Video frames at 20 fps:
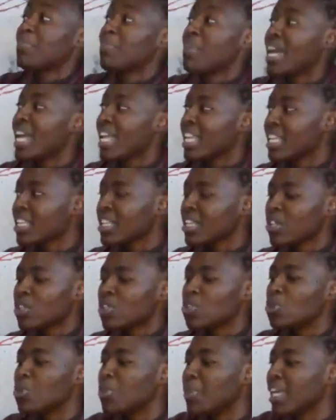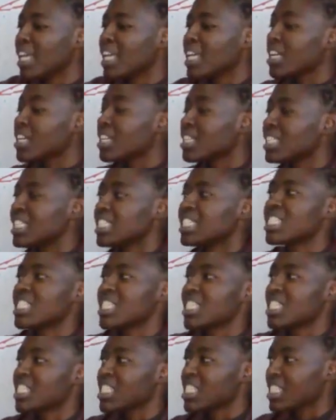men to make
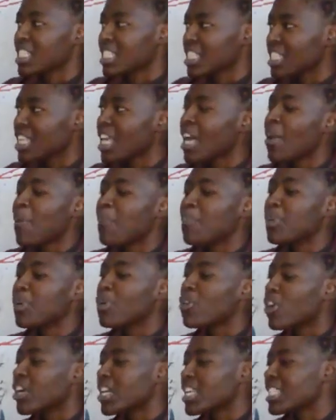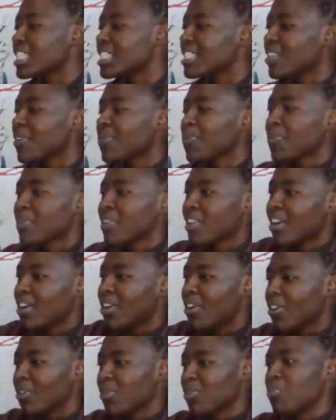decisions because
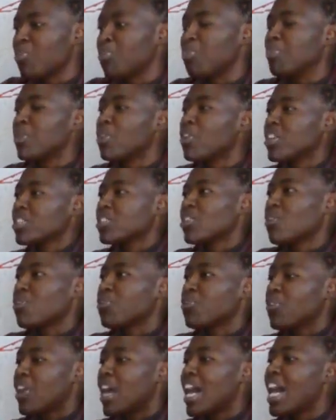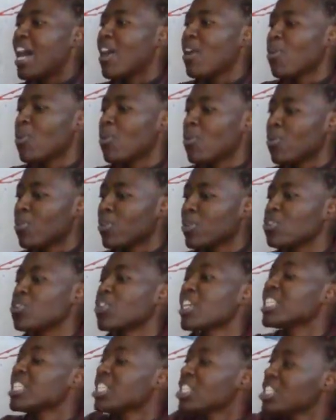of how
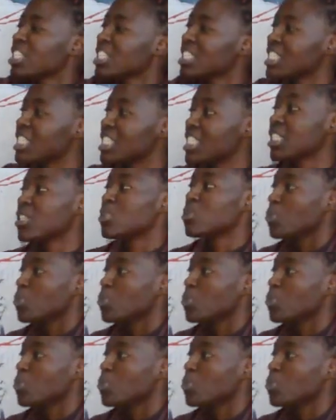tradition sees